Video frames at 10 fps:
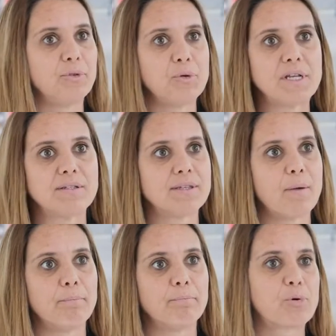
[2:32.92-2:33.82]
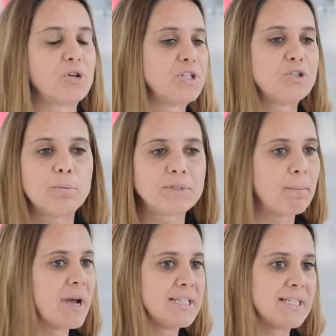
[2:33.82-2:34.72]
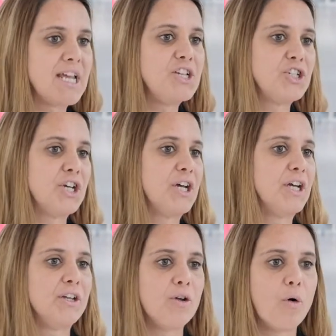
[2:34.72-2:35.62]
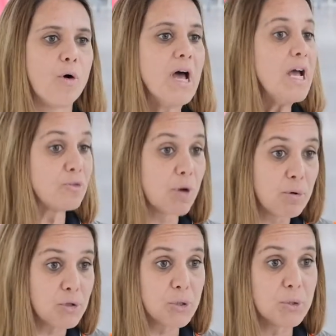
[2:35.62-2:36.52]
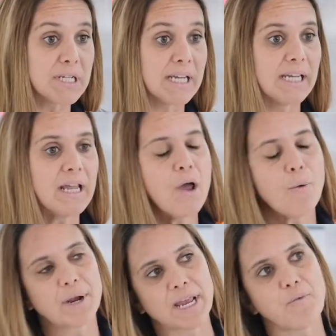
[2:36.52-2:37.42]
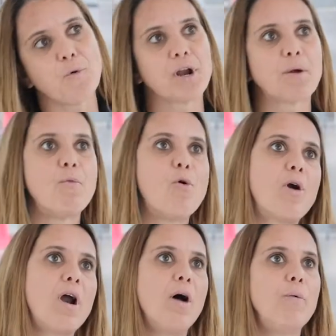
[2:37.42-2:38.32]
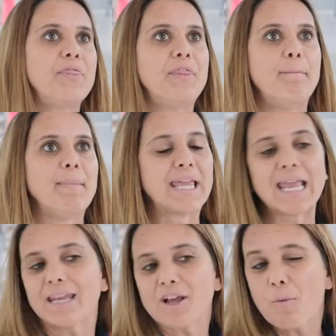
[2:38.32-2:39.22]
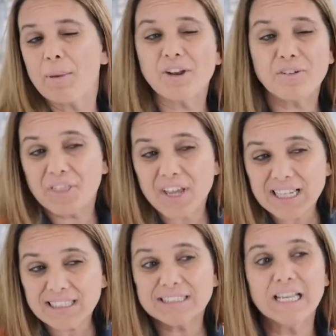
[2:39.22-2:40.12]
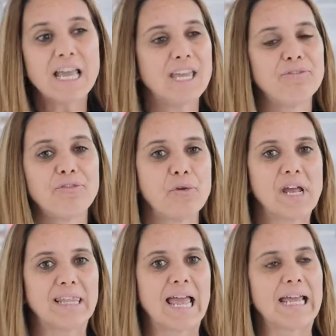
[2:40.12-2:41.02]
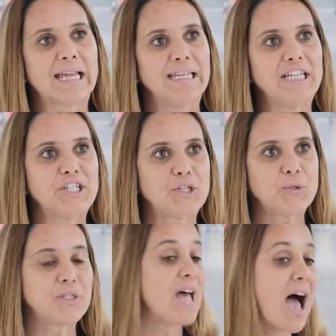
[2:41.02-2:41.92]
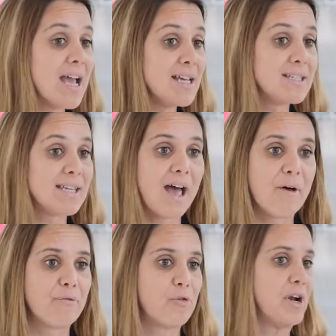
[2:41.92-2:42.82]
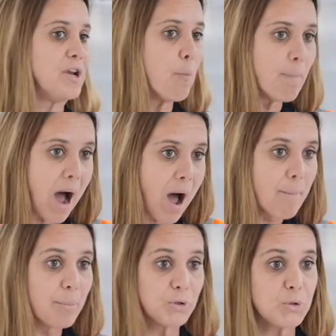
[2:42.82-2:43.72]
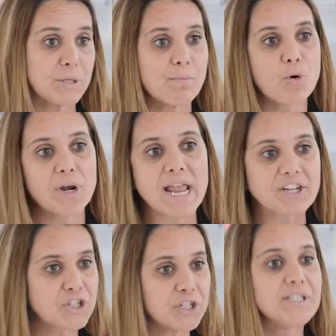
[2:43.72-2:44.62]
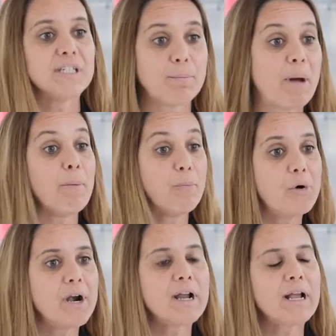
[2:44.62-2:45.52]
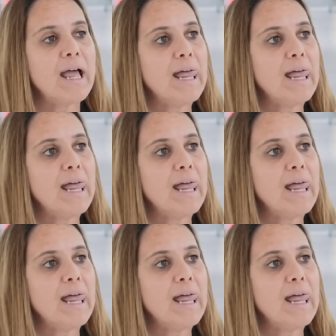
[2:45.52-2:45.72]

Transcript: doing some process optimization or troubleshooting. We can work more with the mechanical part of things. If we are like need to size for a new pump or do some connections in the pipe work.